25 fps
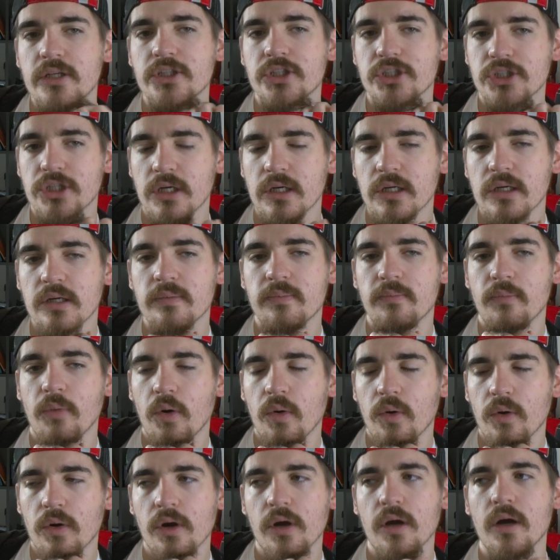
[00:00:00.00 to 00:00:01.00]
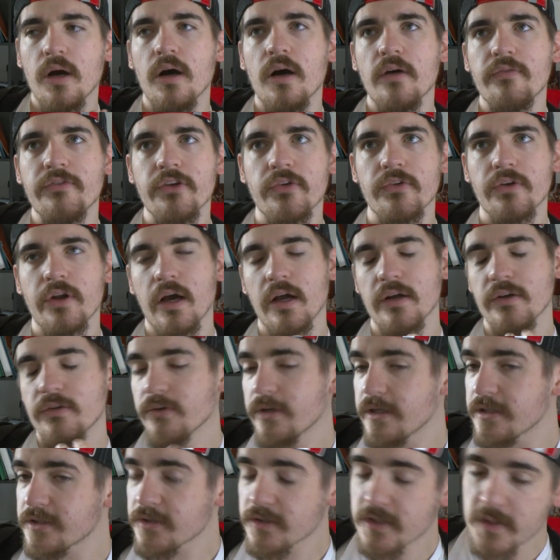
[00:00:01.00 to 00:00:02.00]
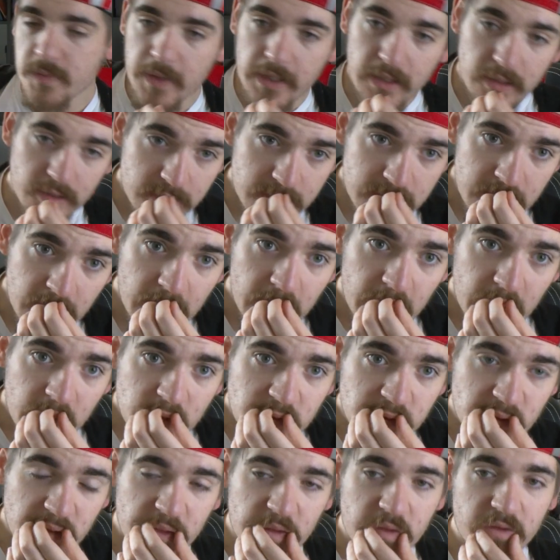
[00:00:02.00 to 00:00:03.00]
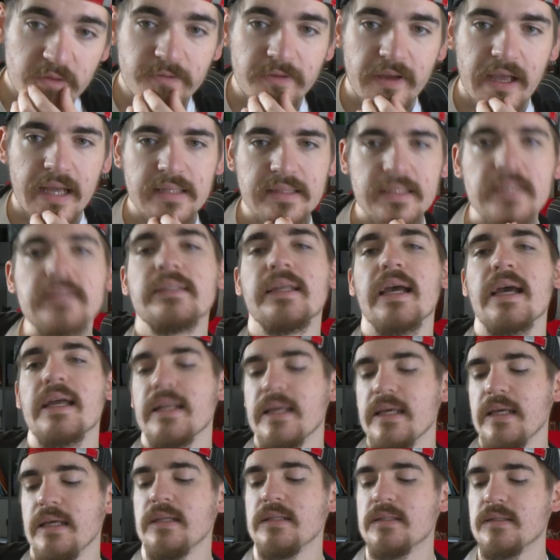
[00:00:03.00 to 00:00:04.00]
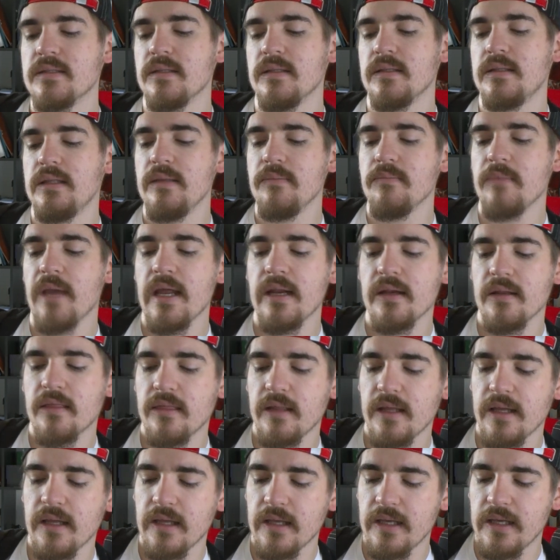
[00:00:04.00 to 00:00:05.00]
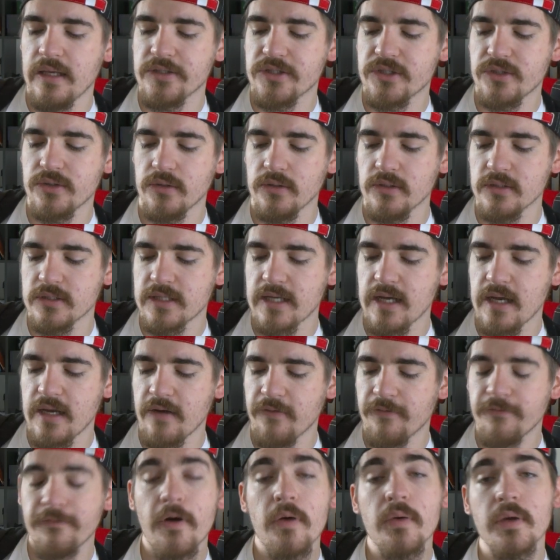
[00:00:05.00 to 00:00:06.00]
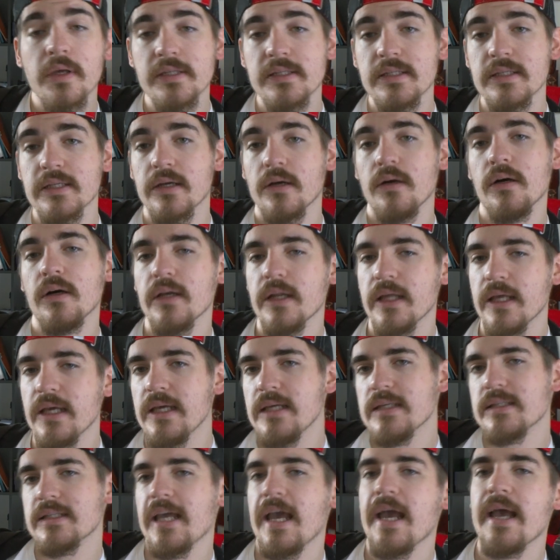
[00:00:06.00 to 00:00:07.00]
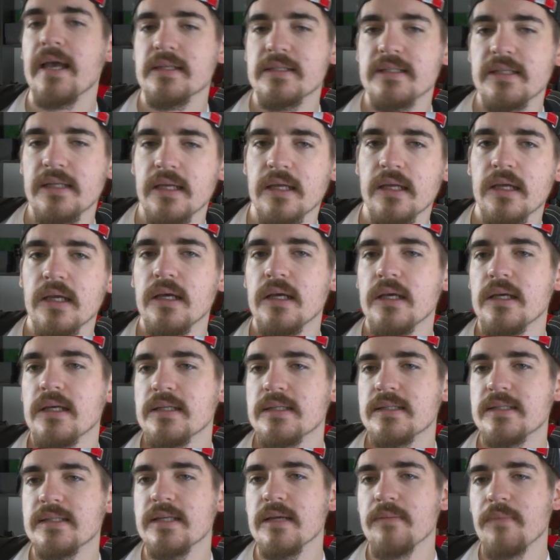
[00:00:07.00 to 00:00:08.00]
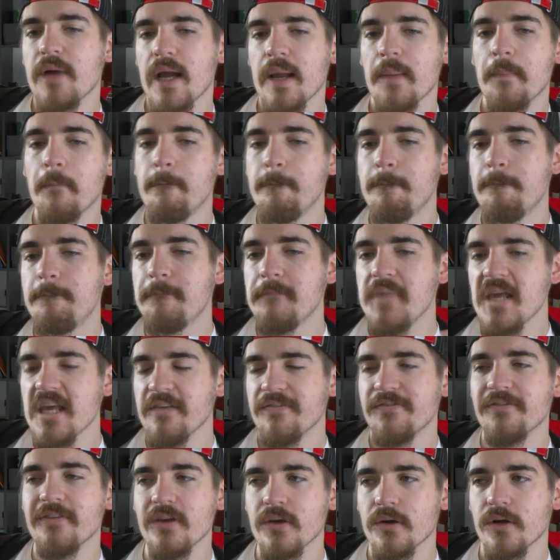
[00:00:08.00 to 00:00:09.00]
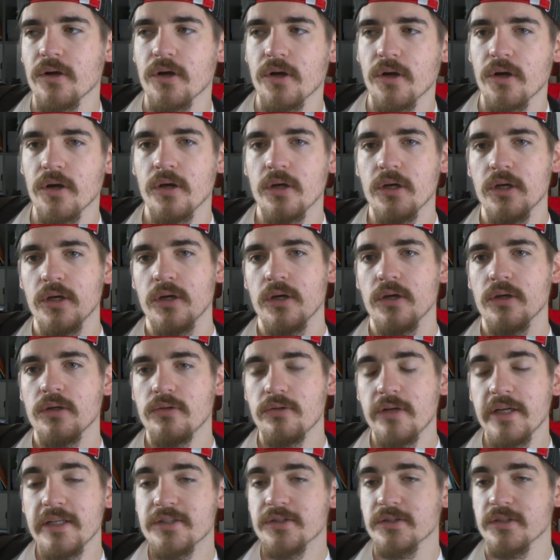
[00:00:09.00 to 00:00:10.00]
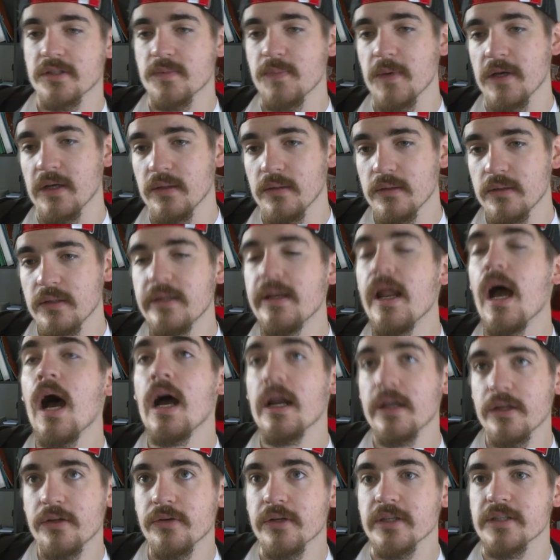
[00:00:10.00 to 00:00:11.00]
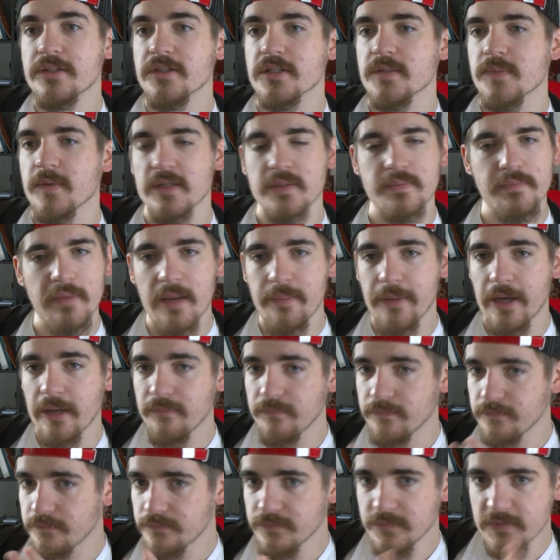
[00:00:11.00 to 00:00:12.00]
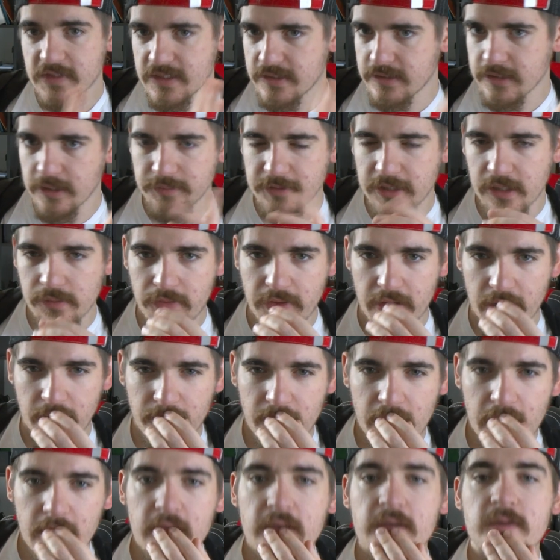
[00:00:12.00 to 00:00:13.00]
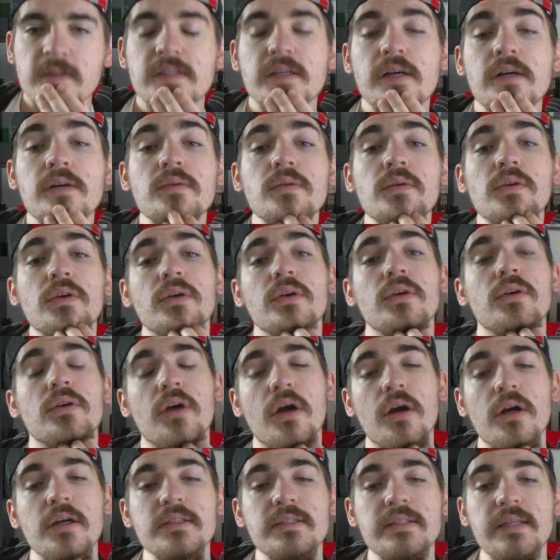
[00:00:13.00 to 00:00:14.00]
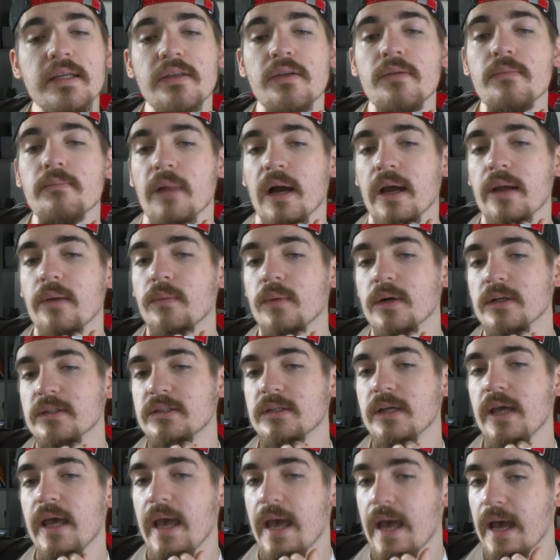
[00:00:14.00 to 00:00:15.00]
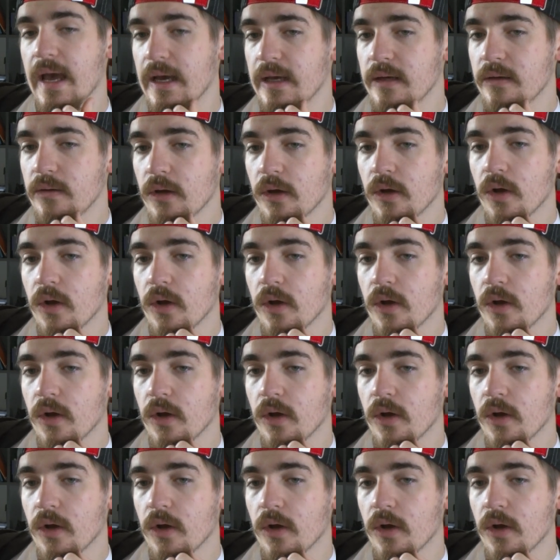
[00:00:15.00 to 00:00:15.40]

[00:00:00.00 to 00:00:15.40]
chunk more of your non-creature spells due to the fact that that is the main thing Y'Shtola is kind of focusing on, is casting semi beefier non-creature spells, my bad, slipped up there. So cards that you might want to add